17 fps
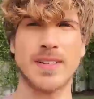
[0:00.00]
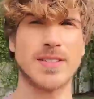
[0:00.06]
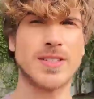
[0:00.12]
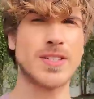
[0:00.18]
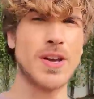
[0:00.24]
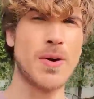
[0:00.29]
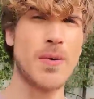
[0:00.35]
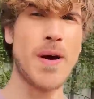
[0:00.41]

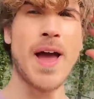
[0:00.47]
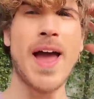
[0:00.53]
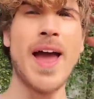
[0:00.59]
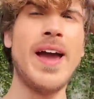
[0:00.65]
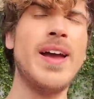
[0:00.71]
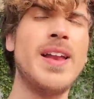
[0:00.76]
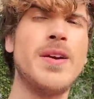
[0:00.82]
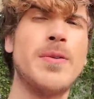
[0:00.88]
So
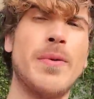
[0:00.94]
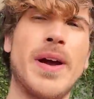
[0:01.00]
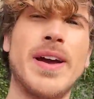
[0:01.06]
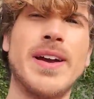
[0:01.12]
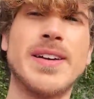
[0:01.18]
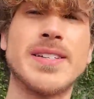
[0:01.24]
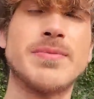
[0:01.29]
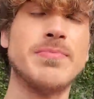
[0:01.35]

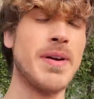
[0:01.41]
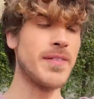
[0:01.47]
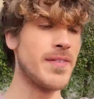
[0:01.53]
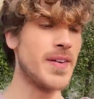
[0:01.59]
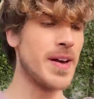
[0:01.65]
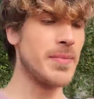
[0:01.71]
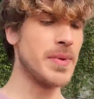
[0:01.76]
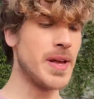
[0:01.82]
anyways, my
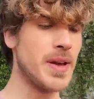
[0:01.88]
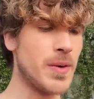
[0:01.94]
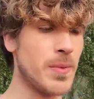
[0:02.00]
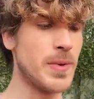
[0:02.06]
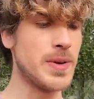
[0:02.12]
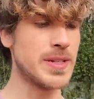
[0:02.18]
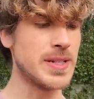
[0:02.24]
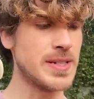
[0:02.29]
family
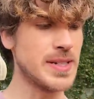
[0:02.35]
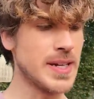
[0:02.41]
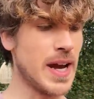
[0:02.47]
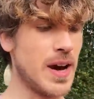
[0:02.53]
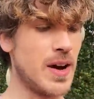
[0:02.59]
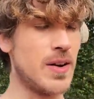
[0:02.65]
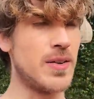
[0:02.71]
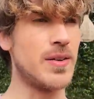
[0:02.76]
was in
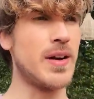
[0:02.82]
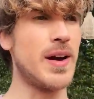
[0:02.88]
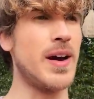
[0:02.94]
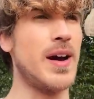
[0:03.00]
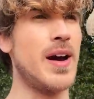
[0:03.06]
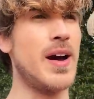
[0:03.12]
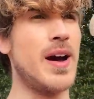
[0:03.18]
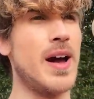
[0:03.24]
town.
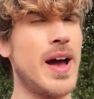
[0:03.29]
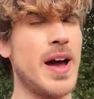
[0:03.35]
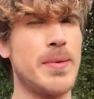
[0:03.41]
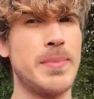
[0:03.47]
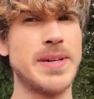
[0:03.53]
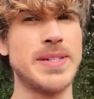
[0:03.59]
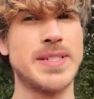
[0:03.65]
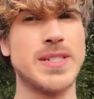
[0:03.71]
I had
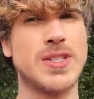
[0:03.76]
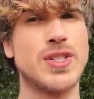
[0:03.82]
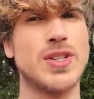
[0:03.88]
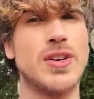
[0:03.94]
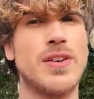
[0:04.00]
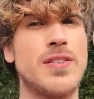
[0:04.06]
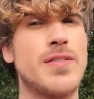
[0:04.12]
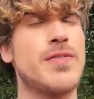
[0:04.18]
my
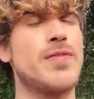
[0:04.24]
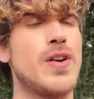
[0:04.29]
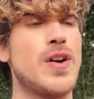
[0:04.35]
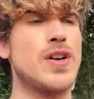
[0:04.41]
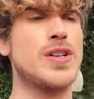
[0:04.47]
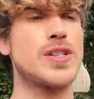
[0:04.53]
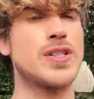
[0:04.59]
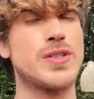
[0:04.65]
sister
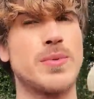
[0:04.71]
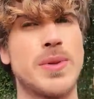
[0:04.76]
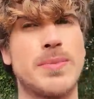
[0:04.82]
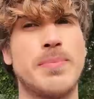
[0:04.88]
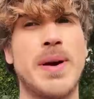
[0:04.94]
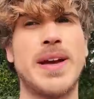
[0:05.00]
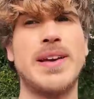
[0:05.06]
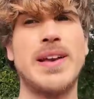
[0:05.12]
first with
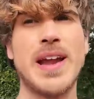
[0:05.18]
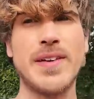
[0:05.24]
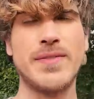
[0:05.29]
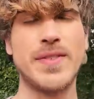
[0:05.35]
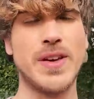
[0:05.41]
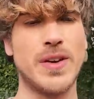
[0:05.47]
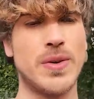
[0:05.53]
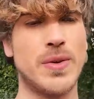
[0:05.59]
my
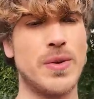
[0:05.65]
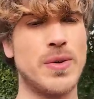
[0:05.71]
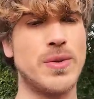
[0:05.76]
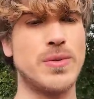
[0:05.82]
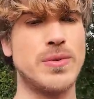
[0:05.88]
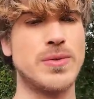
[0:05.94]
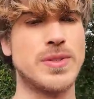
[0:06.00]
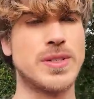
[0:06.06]
nephew,
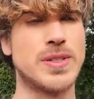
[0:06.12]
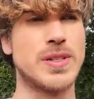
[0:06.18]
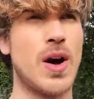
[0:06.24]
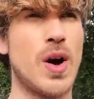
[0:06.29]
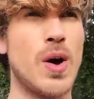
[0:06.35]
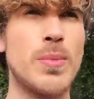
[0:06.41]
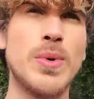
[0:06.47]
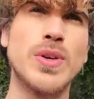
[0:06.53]
who's
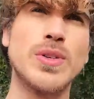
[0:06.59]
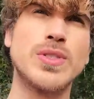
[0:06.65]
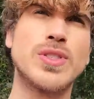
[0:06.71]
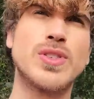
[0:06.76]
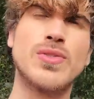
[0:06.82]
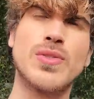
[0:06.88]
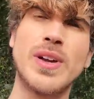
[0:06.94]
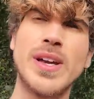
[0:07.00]

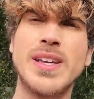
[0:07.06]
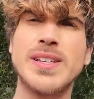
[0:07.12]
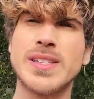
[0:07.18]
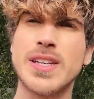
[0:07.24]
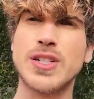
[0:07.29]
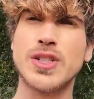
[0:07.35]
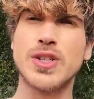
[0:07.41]
almost three. He's like